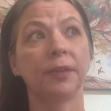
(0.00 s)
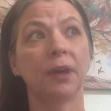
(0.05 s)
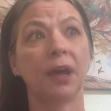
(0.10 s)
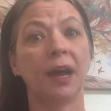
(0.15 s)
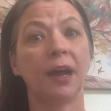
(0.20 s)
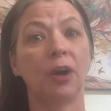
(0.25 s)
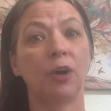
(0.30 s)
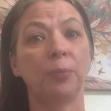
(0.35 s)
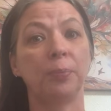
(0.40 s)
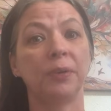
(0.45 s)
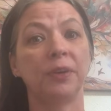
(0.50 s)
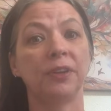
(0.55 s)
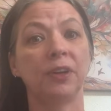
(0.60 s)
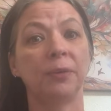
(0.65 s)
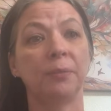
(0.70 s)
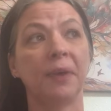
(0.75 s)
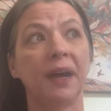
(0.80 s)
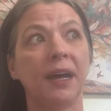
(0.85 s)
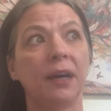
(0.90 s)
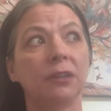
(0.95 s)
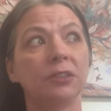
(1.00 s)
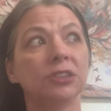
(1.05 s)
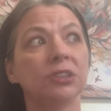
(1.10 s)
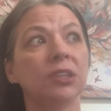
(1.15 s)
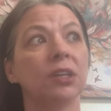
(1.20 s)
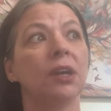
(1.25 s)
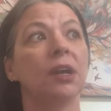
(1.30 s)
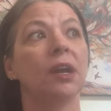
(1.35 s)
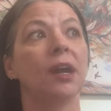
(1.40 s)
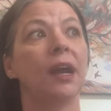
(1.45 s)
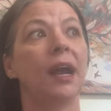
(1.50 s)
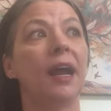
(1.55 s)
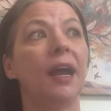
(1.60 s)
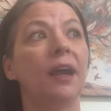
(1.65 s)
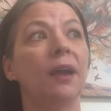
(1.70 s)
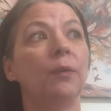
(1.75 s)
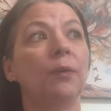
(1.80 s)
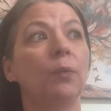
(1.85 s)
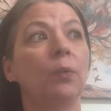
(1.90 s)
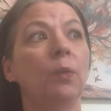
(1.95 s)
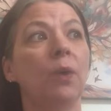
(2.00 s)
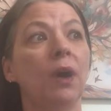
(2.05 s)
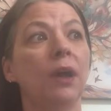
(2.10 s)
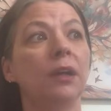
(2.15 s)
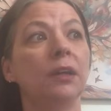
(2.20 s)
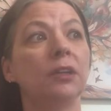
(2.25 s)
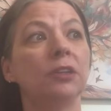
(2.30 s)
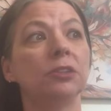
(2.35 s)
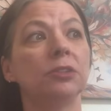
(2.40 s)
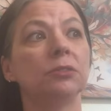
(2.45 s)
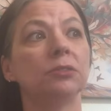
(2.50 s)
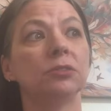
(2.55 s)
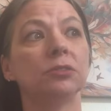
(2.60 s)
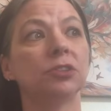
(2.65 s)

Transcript: I opened their mouths. And 1,